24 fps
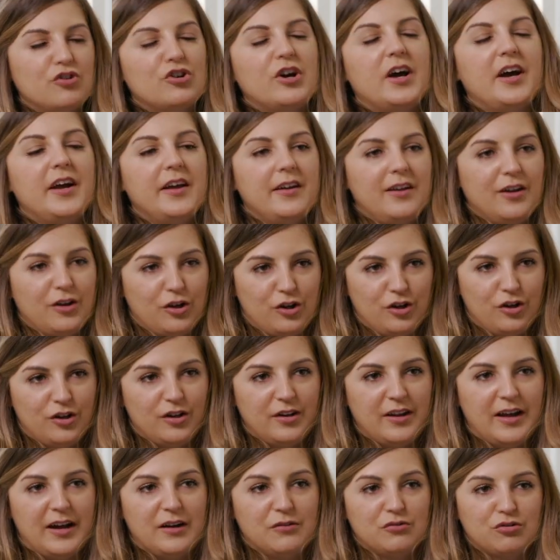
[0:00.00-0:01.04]
tried and
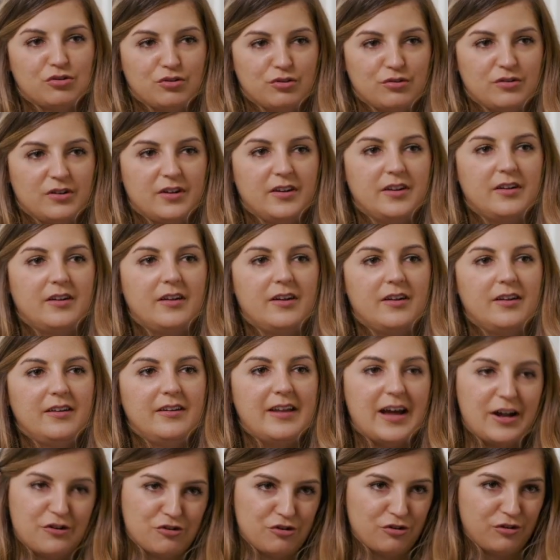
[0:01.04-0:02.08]
couldn't have children
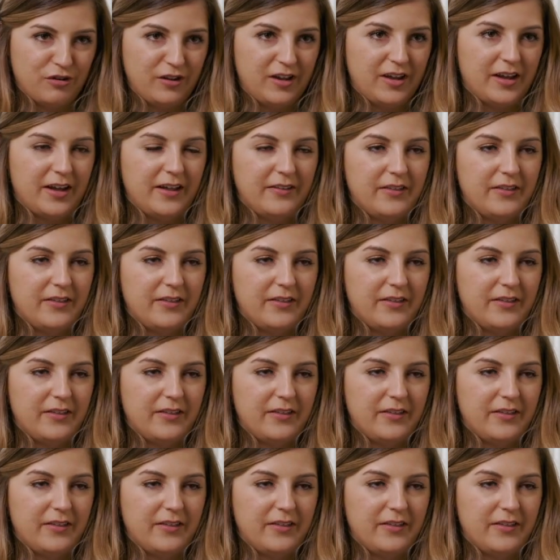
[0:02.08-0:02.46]
naturally,